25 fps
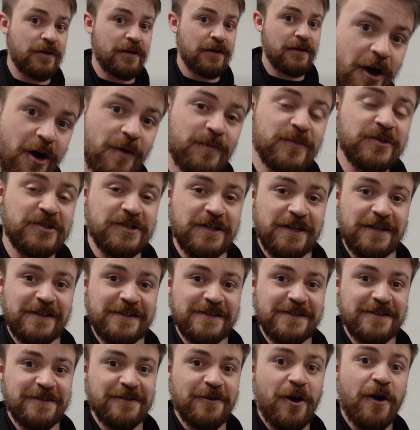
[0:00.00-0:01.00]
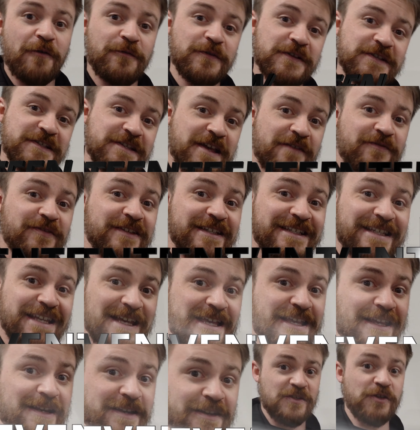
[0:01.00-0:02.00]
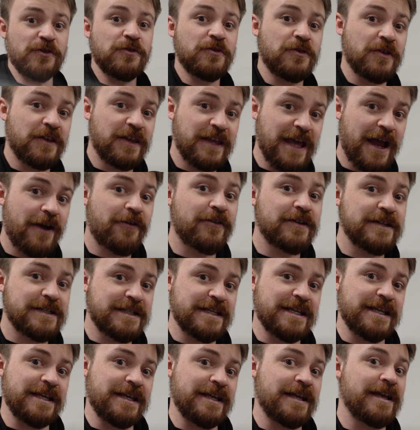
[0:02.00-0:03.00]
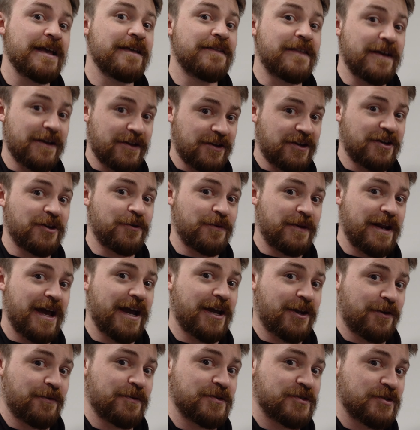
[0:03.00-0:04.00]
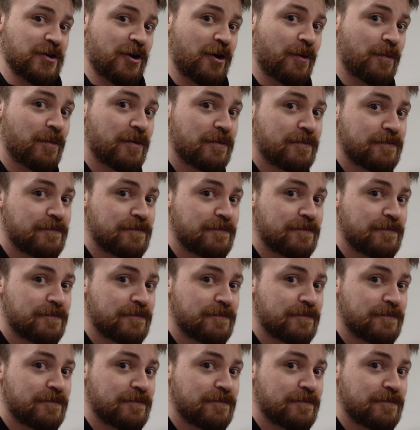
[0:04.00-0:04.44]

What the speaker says: Our machines offer 17, so you can guarantee they're going to do an accurate job.